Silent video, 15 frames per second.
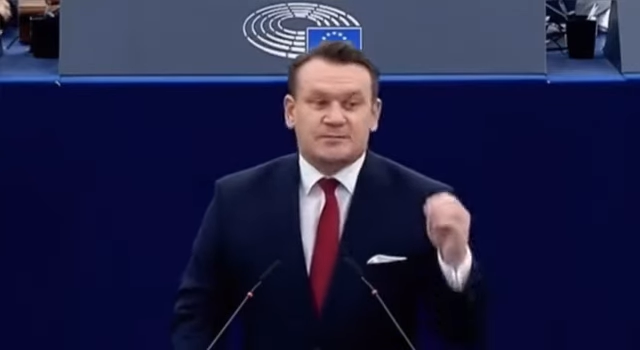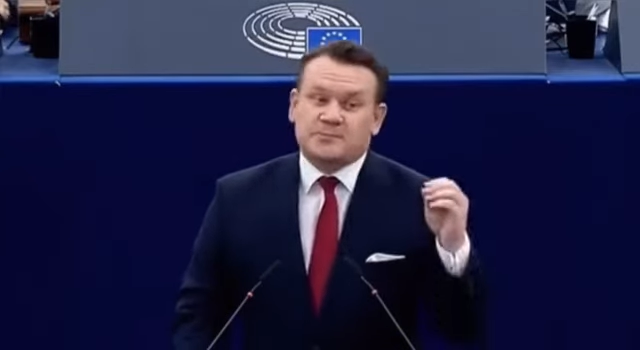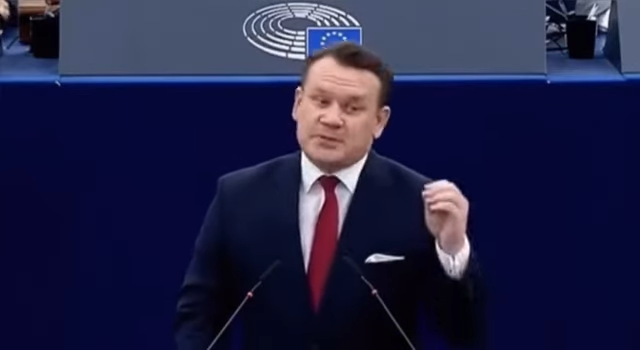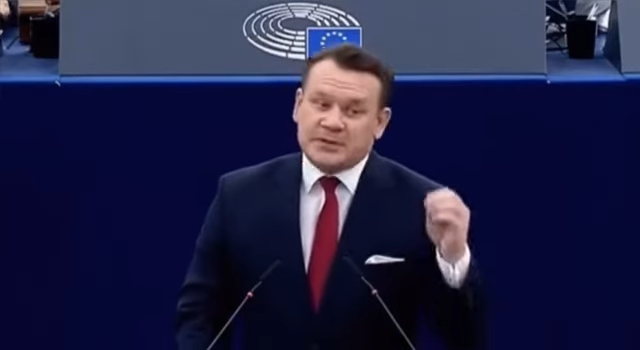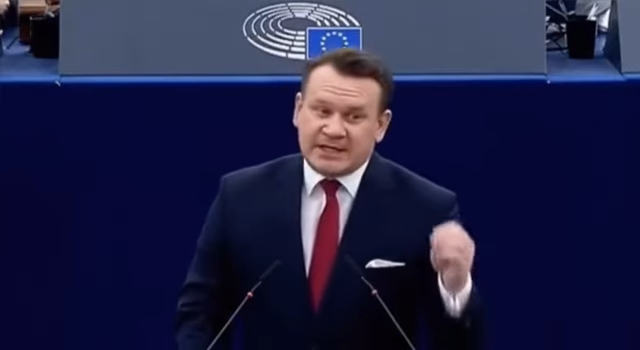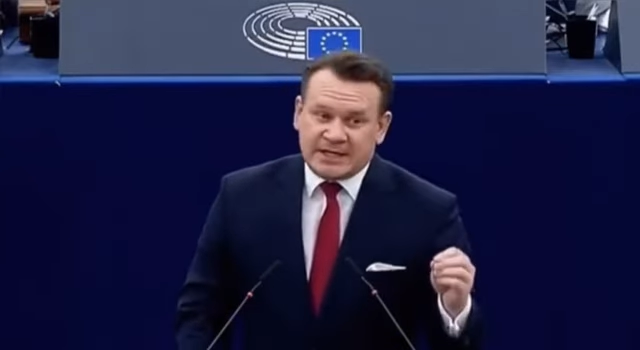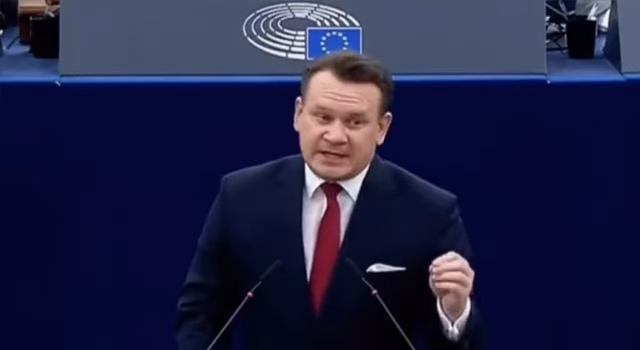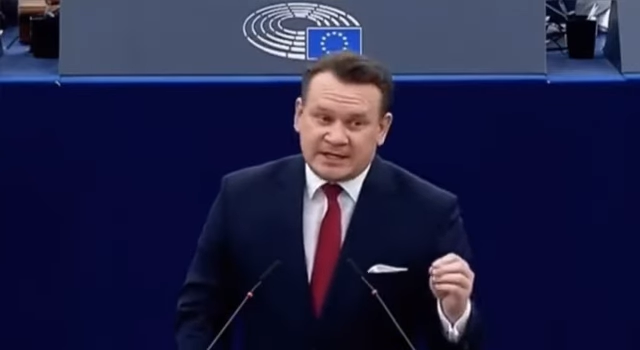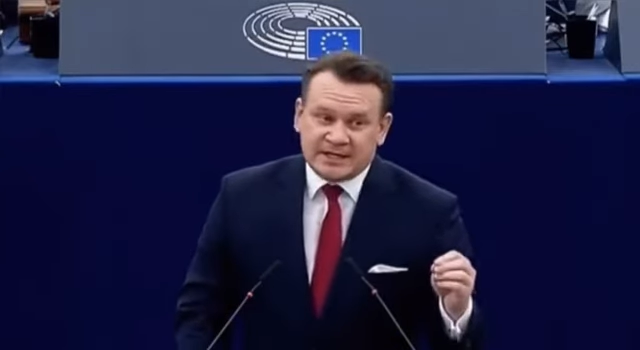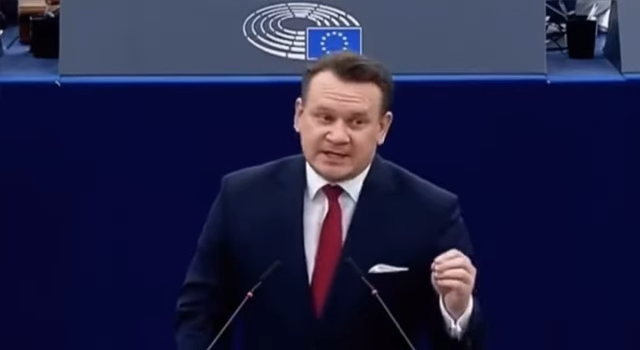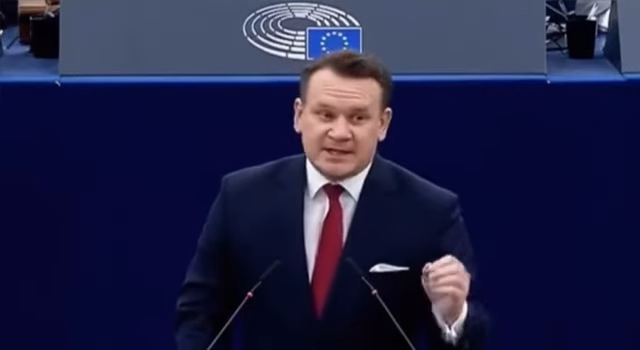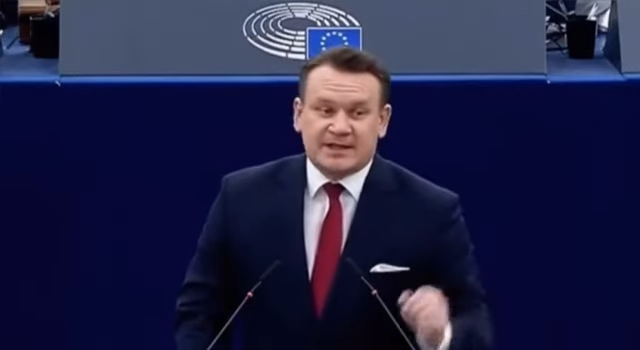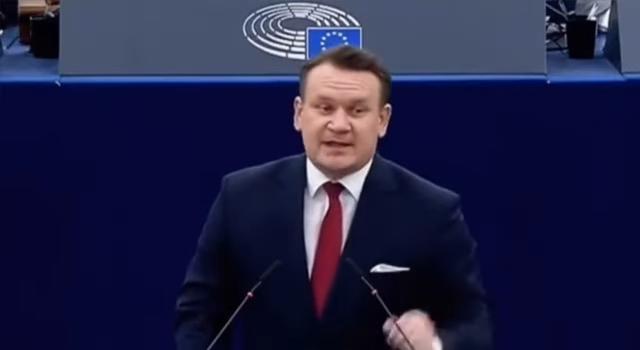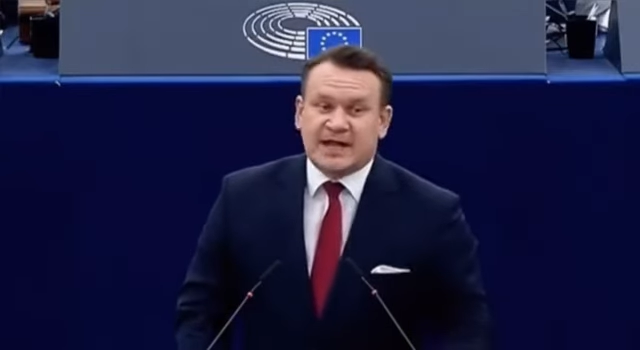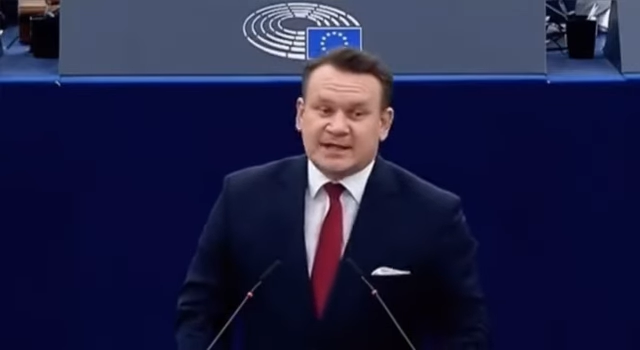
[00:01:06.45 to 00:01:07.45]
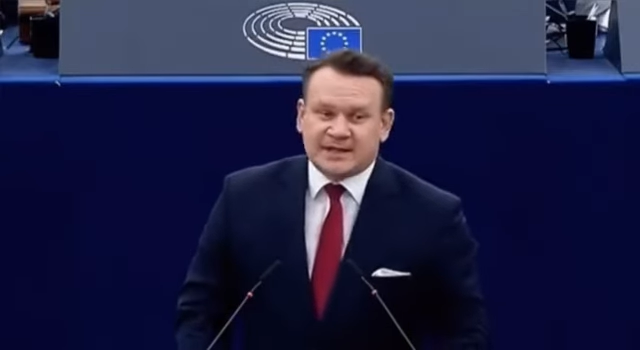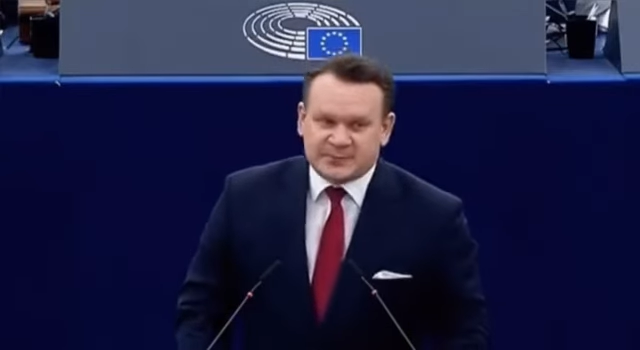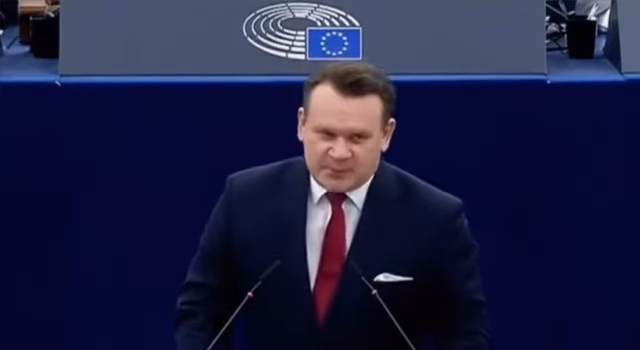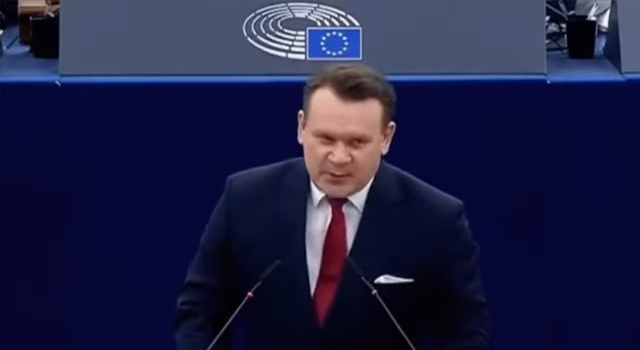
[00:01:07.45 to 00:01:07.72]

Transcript: Be like